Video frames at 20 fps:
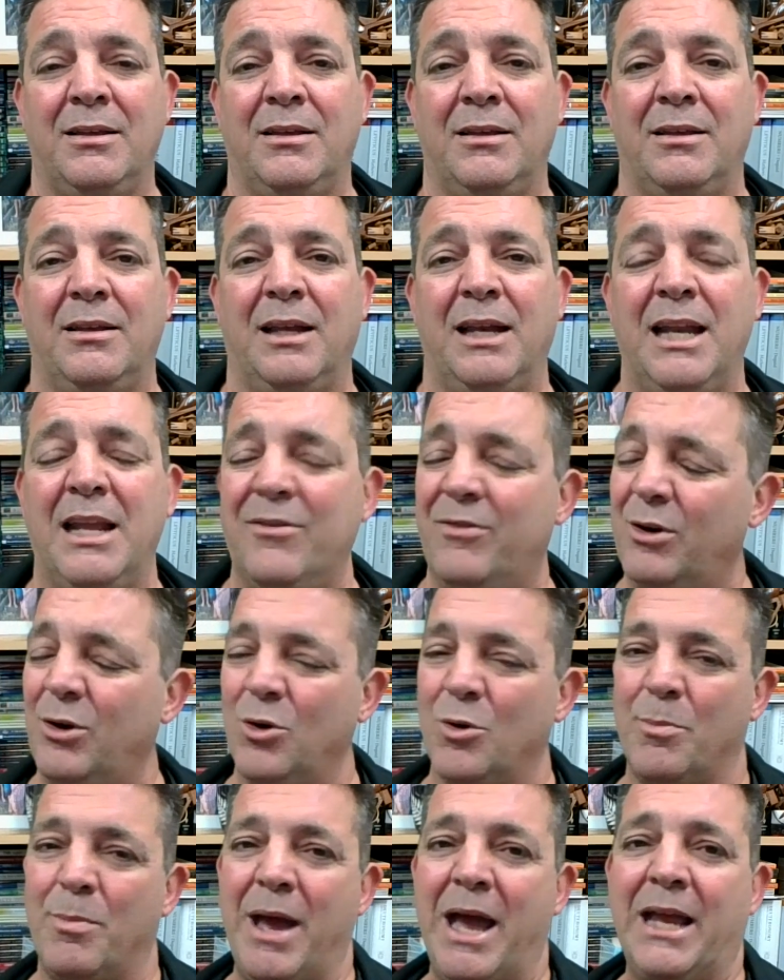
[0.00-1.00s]
And never
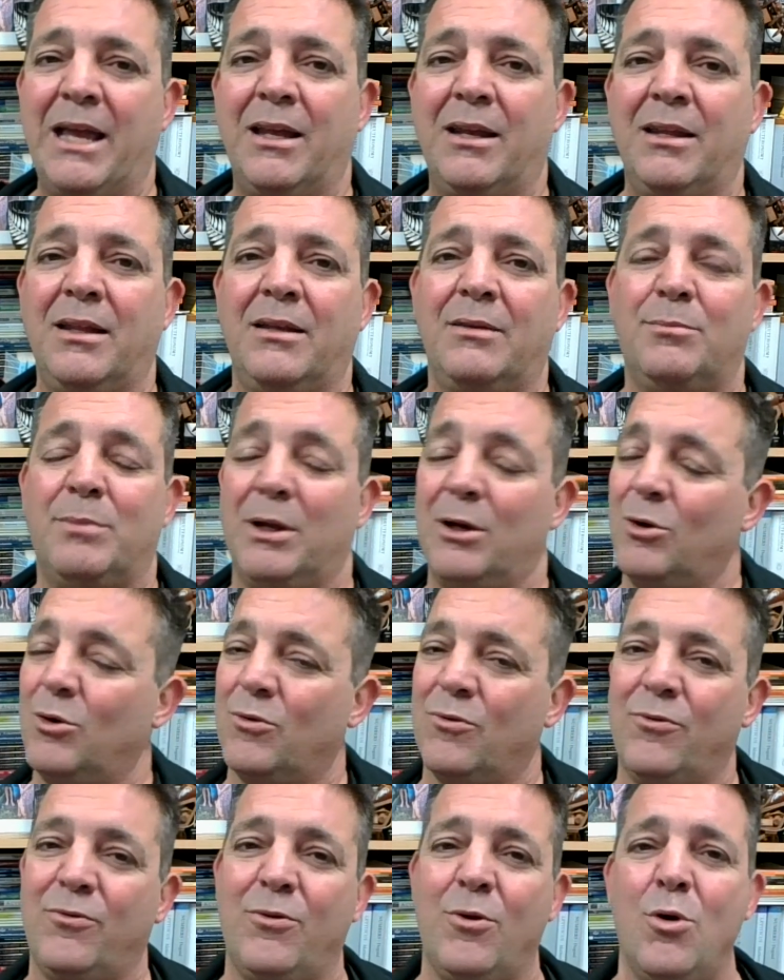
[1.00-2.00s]
look back at it, but look
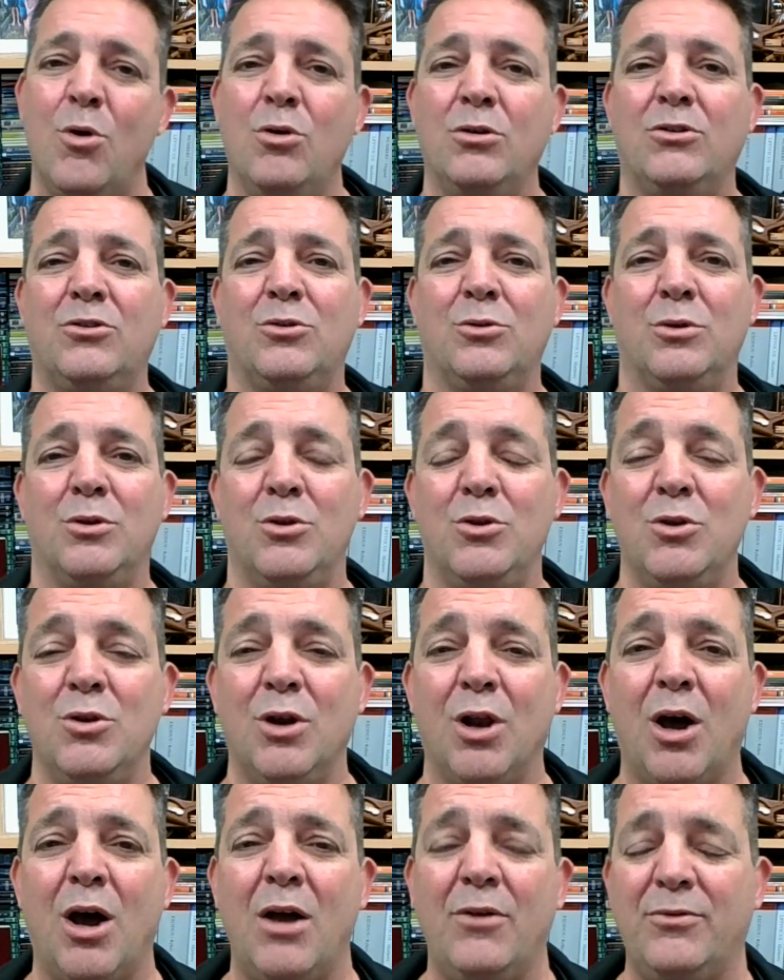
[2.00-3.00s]
forward to a new
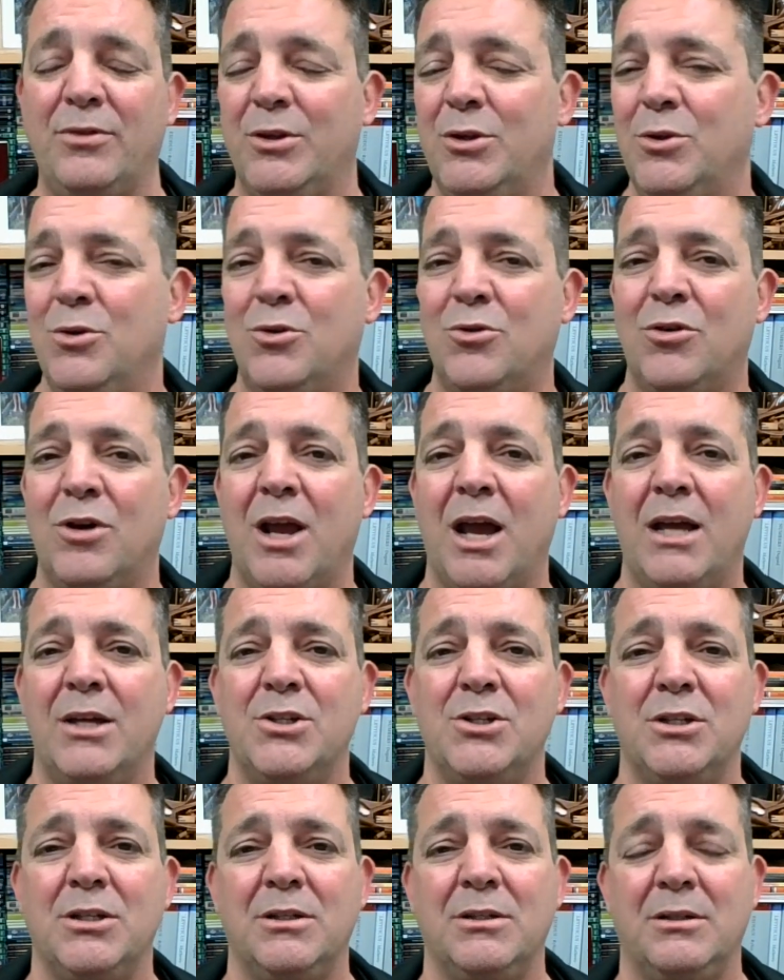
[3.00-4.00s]
life, a new
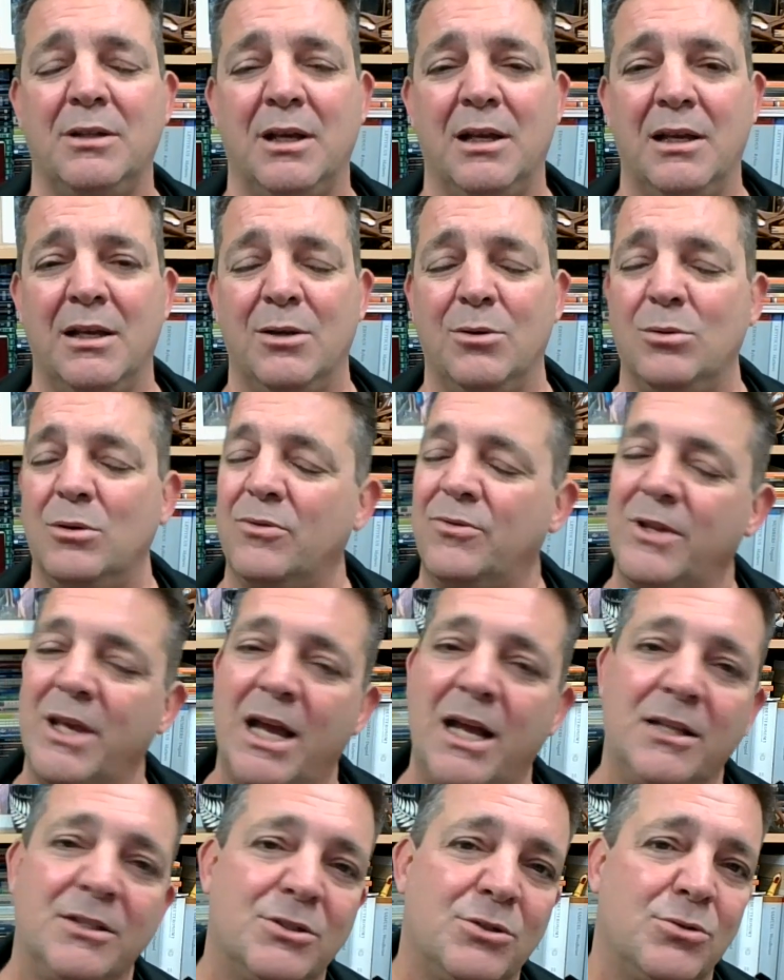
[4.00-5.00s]
creation? Well, if the
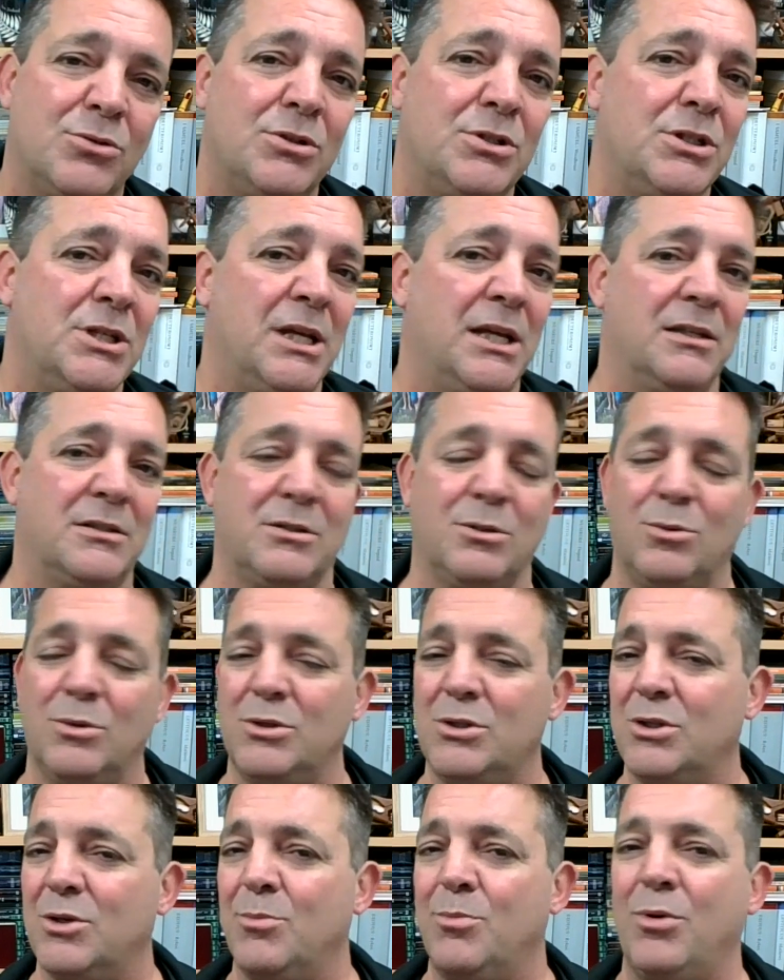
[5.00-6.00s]
answer is yes, I
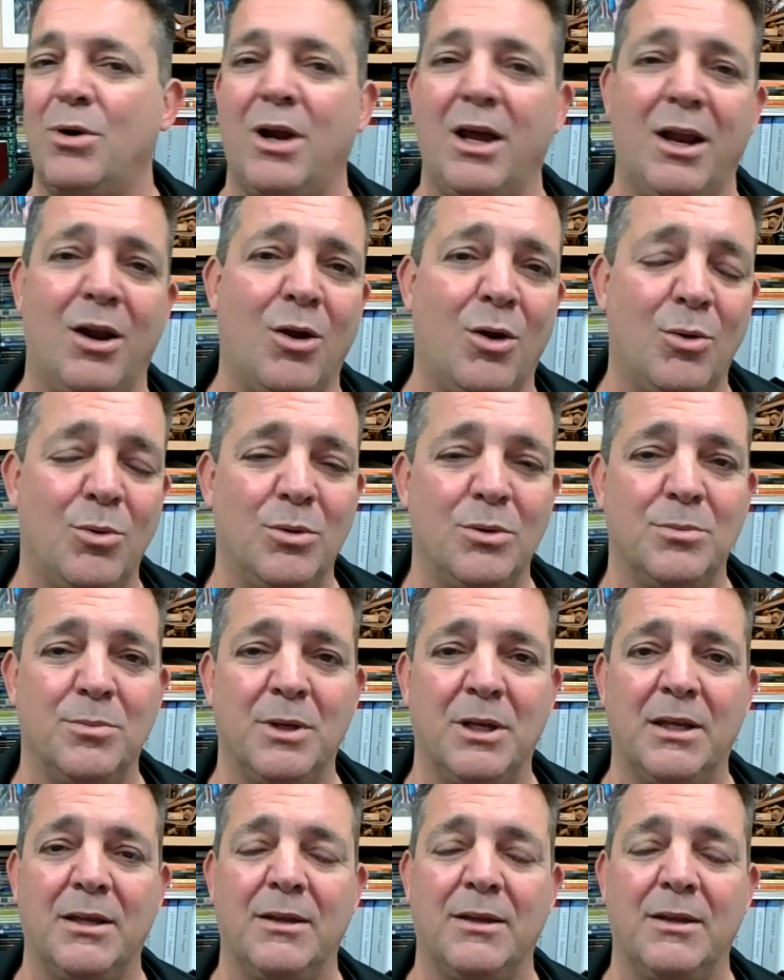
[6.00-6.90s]
want you to pray along with me.